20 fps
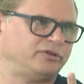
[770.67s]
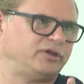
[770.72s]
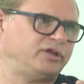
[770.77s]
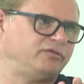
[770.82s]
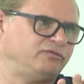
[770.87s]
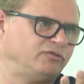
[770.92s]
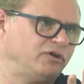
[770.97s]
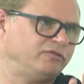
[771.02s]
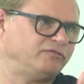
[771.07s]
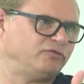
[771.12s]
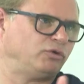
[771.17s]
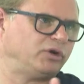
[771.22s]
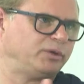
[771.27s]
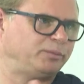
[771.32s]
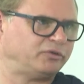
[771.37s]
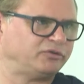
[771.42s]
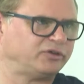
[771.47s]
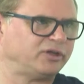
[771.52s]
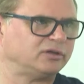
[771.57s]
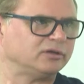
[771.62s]

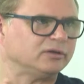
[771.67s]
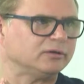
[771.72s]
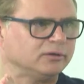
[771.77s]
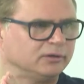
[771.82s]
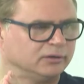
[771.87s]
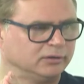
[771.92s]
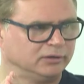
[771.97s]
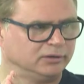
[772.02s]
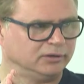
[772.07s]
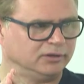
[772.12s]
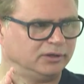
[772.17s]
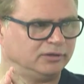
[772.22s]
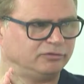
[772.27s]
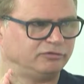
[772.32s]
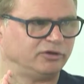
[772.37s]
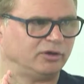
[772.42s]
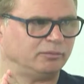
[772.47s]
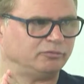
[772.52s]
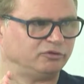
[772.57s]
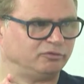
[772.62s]
35-40%
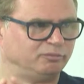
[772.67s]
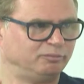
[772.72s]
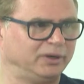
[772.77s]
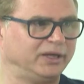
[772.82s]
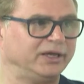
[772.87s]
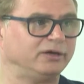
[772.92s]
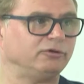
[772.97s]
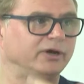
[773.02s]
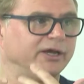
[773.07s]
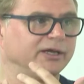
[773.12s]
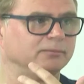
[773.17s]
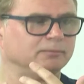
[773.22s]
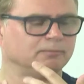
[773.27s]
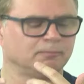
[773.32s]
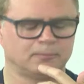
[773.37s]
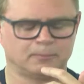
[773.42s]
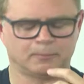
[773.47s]
in terms of play rate.